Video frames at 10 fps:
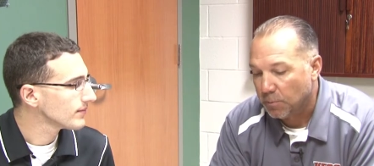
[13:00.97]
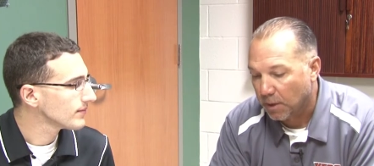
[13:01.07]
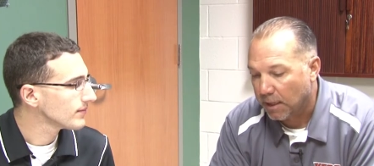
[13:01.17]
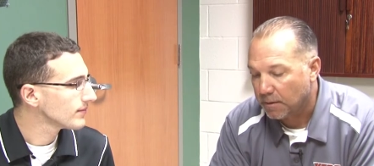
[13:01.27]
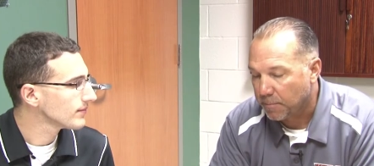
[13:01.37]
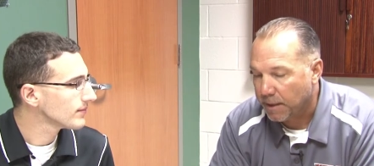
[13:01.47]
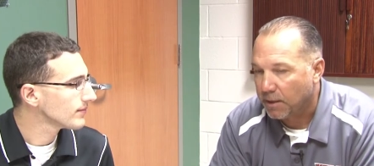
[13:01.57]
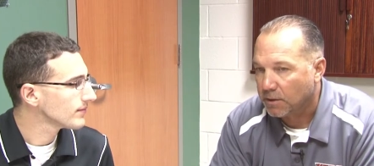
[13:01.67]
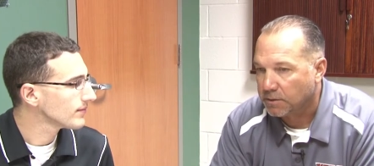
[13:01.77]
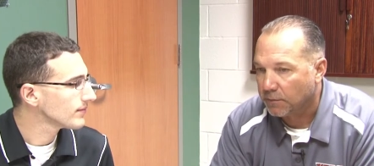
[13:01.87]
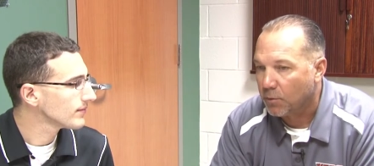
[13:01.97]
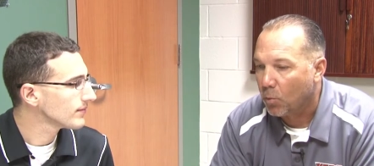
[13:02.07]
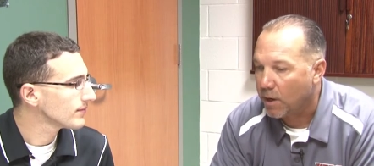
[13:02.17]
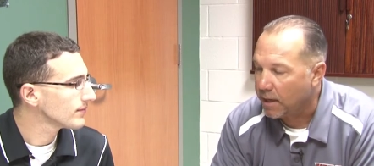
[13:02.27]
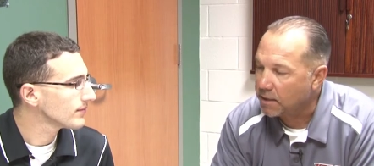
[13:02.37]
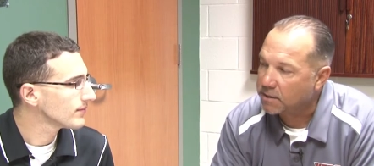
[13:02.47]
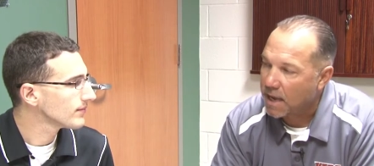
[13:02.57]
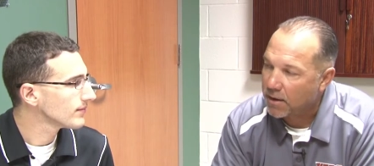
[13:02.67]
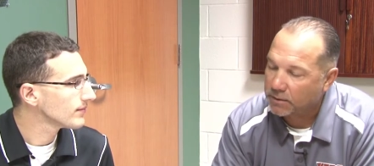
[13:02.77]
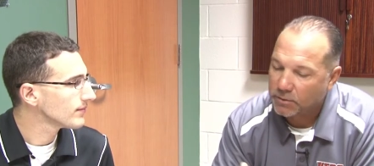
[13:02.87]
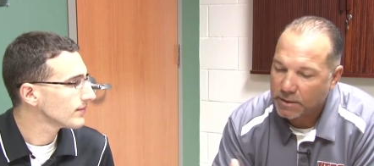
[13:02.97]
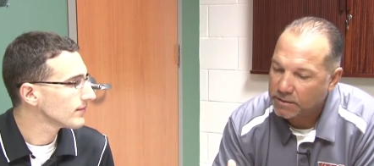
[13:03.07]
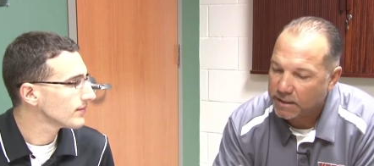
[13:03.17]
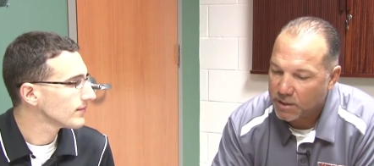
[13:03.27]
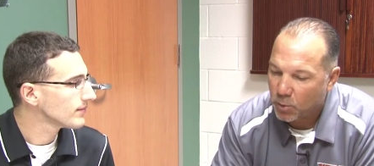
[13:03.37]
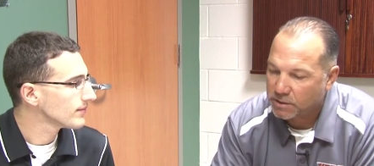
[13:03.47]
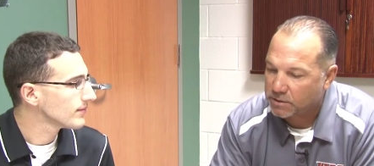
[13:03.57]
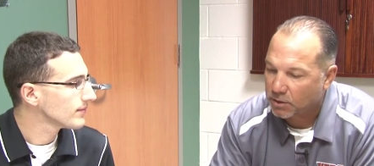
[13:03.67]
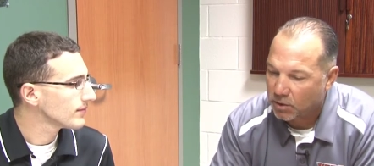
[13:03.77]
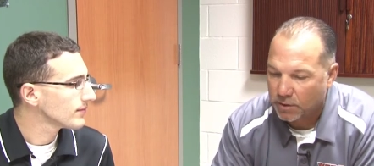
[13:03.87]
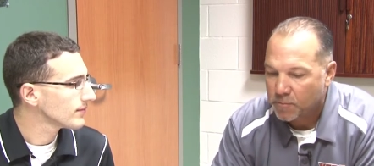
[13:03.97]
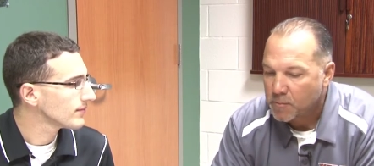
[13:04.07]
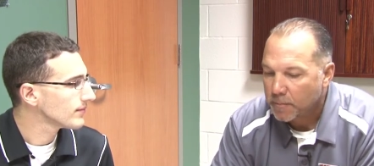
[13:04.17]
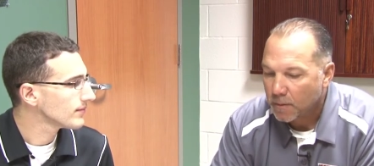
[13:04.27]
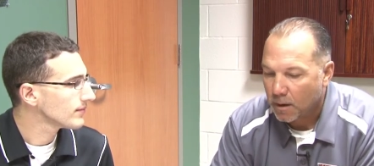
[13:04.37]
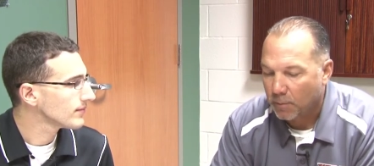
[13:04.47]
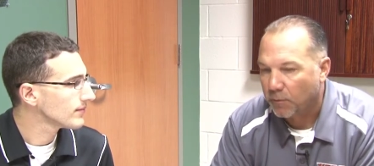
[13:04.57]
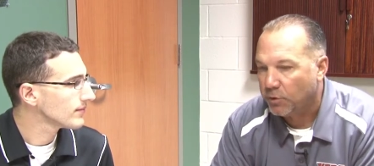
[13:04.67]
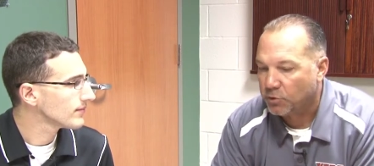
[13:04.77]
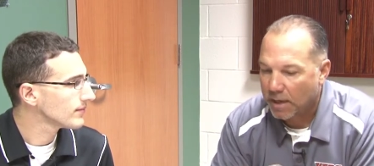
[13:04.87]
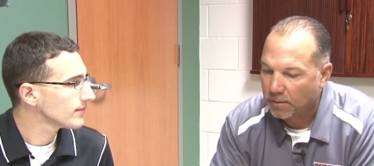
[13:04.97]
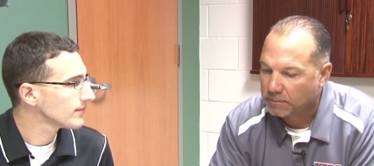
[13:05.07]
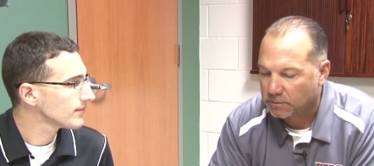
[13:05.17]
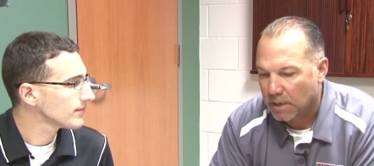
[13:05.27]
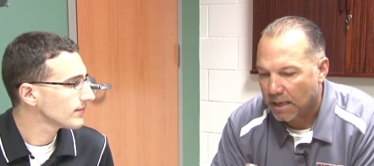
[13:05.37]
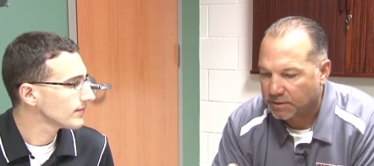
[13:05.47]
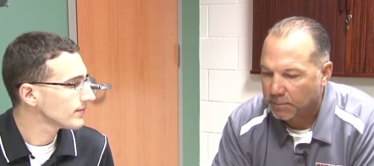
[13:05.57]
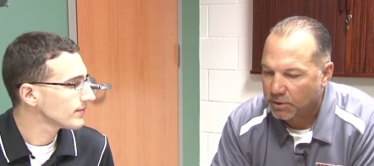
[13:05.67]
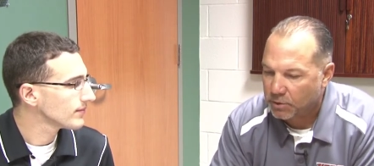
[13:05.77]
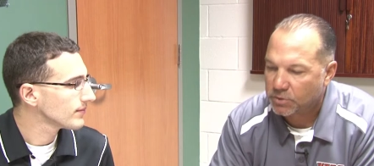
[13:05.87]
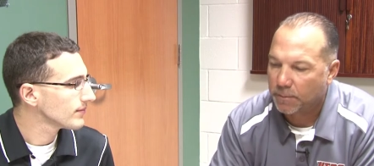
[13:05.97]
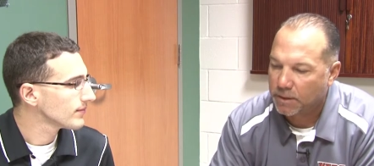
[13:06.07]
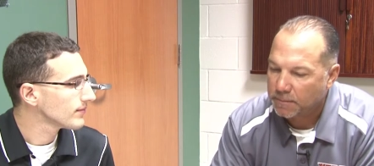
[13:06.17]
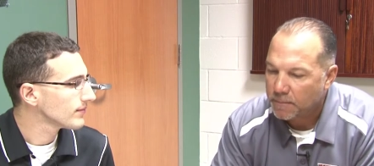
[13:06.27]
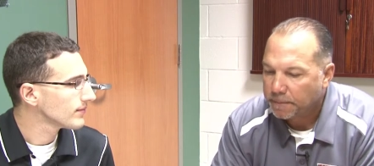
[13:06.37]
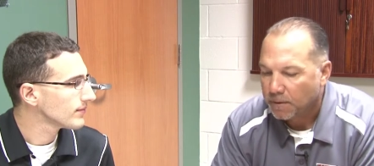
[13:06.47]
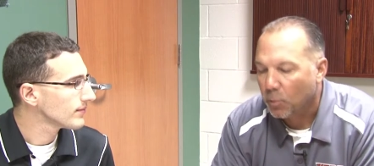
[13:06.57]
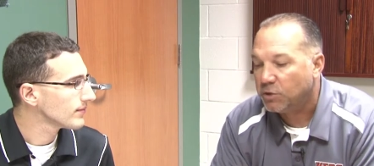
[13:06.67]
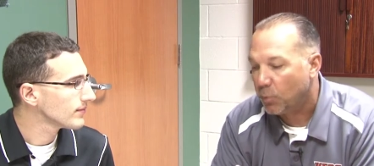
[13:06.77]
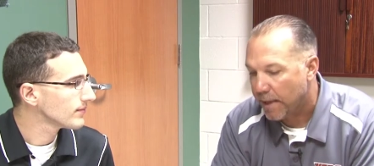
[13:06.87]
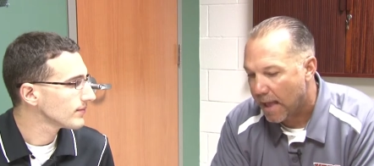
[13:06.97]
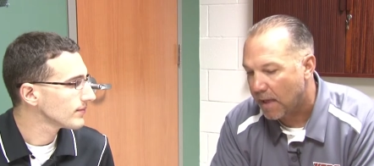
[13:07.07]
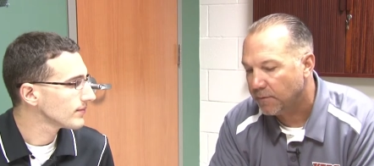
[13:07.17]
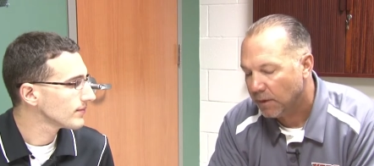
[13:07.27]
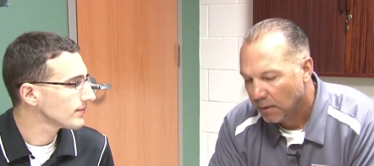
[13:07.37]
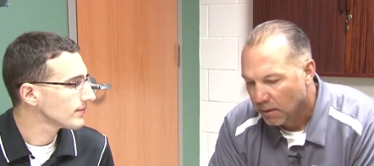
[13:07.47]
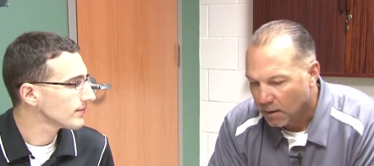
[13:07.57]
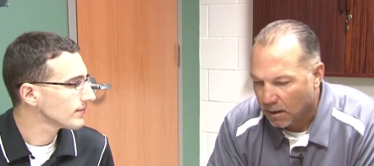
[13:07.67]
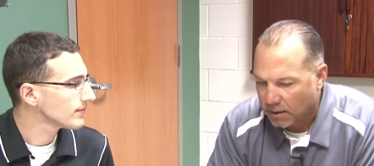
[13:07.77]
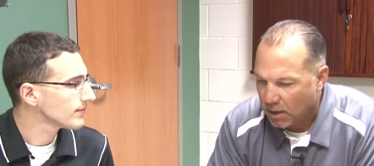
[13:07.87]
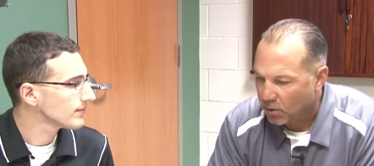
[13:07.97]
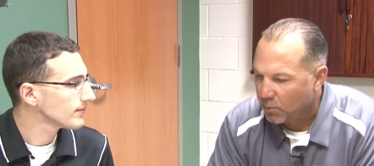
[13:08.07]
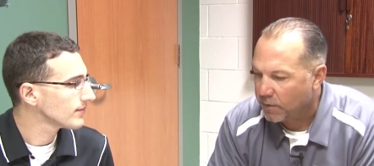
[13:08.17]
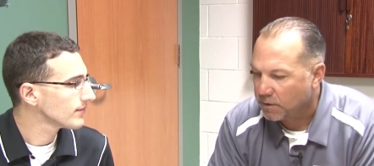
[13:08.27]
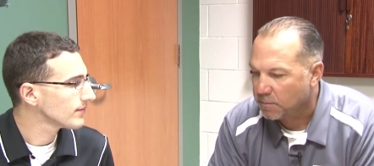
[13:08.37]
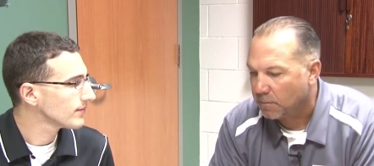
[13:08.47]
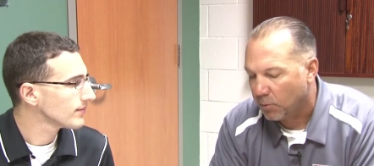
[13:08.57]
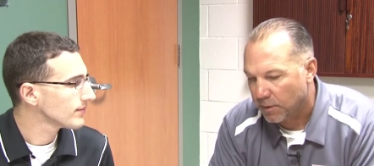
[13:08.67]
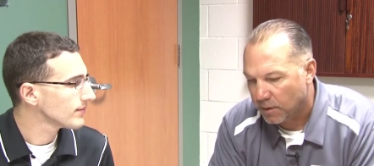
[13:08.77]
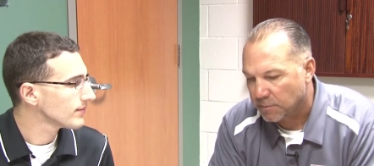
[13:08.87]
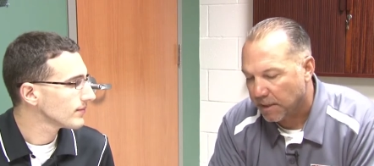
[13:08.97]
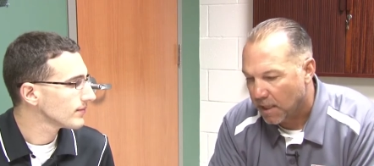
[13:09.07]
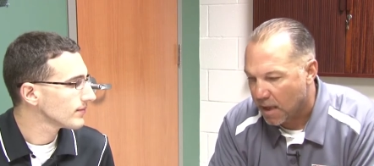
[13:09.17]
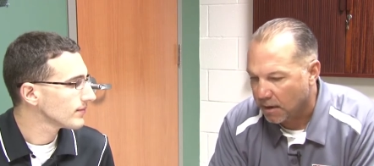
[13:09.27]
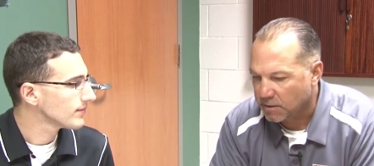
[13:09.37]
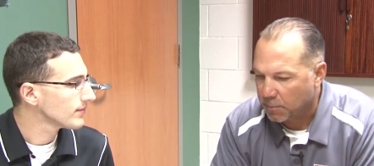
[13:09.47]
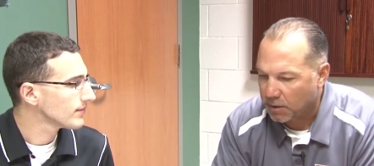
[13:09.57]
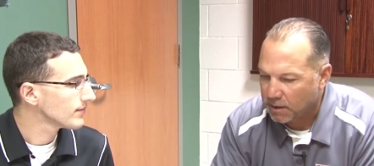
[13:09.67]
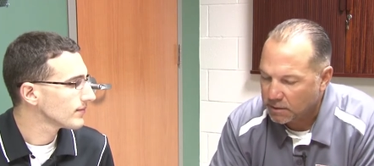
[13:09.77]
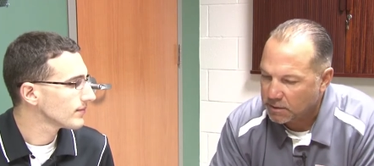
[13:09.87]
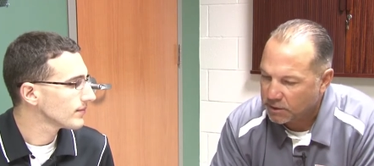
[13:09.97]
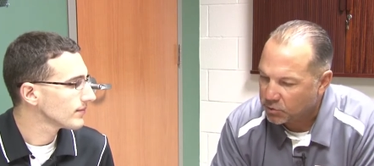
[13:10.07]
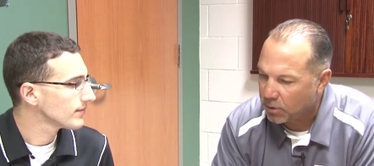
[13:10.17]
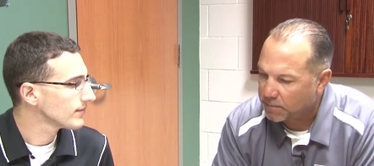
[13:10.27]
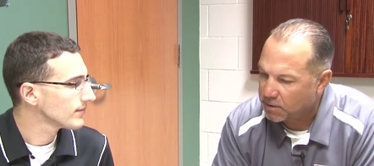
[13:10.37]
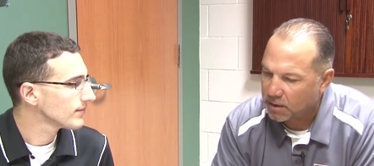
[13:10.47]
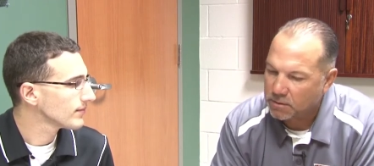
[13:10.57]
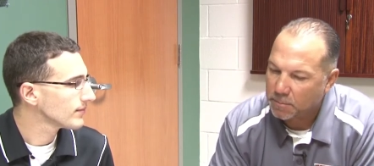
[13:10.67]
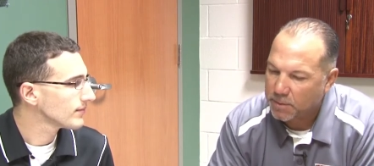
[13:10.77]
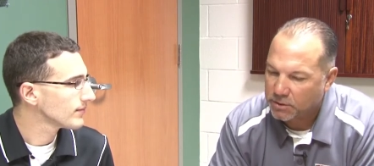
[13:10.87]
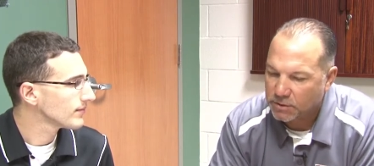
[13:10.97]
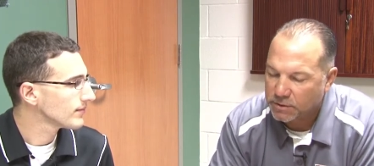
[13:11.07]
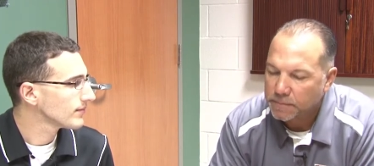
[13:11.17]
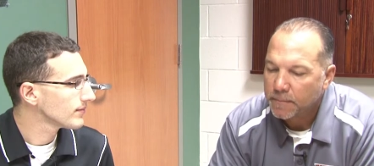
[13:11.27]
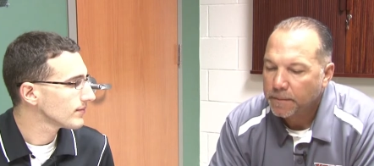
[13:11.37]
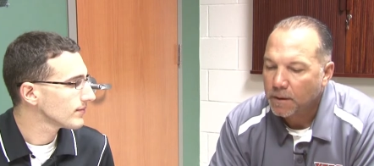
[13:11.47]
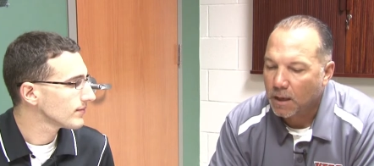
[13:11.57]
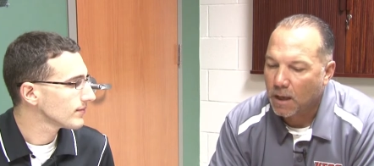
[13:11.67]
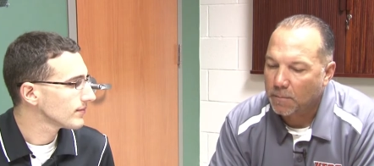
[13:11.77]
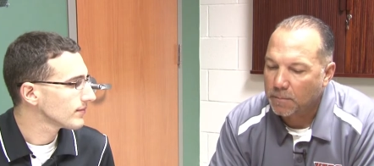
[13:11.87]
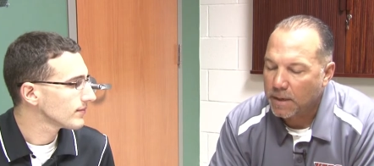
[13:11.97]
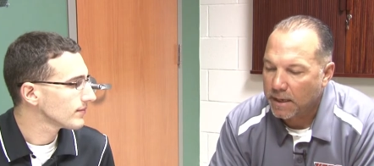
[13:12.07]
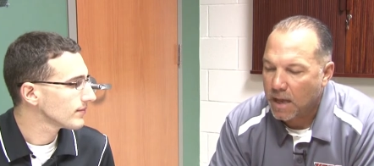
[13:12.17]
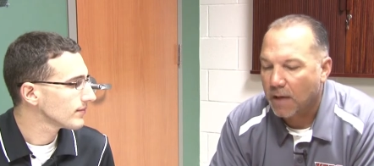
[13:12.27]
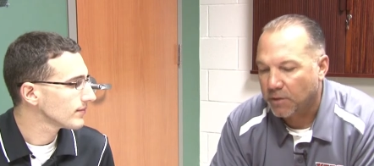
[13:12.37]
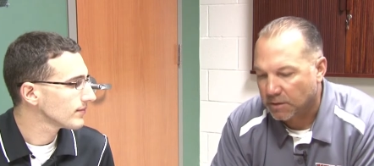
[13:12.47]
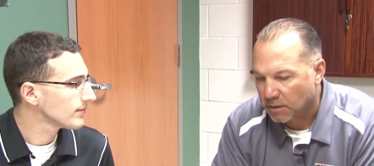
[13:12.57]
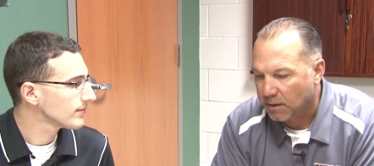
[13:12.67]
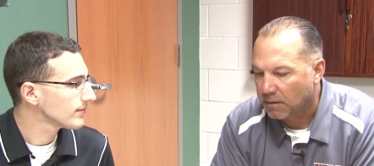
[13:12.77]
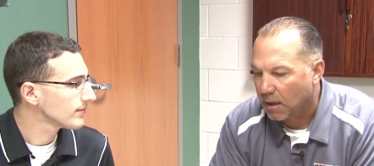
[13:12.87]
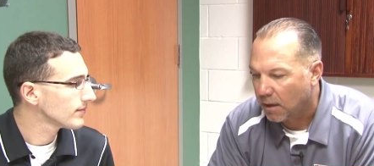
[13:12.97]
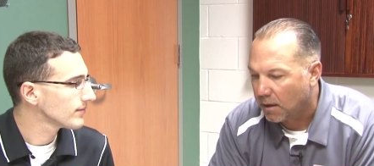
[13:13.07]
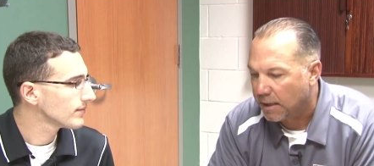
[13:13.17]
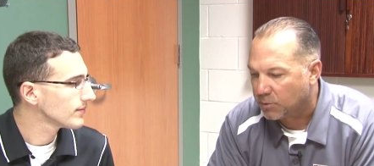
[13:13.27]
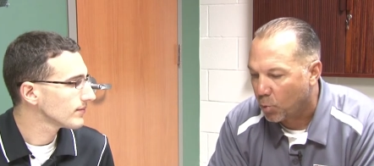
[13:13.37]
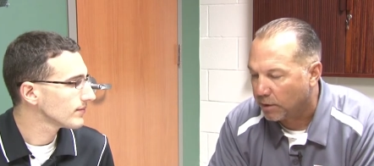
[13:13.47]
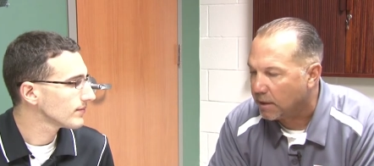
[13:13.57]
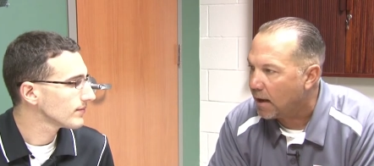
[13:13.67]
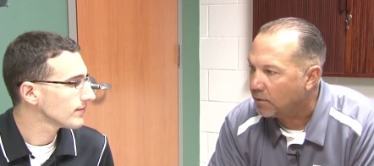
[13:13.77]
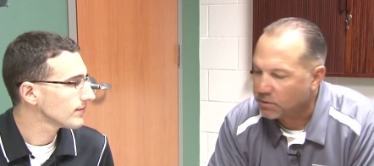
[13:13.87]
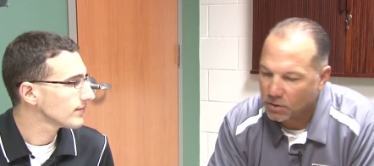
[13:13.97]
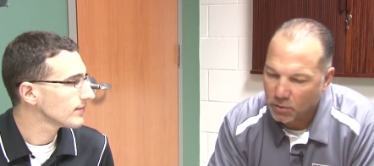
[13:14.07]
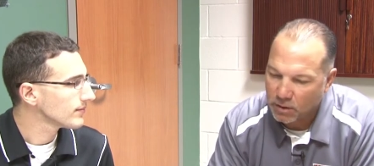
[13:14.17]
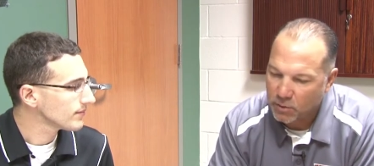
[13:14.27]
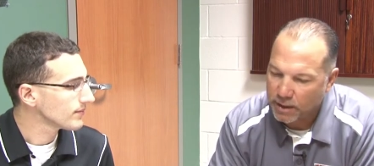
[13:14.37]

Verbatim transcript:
Speaker 1: Blake because of the way his character is, and he wants to learn. If we try to ask him to do something, which we have, not only with his mechanics, but his grips on some pitches, and obviously it's worked out. So a lot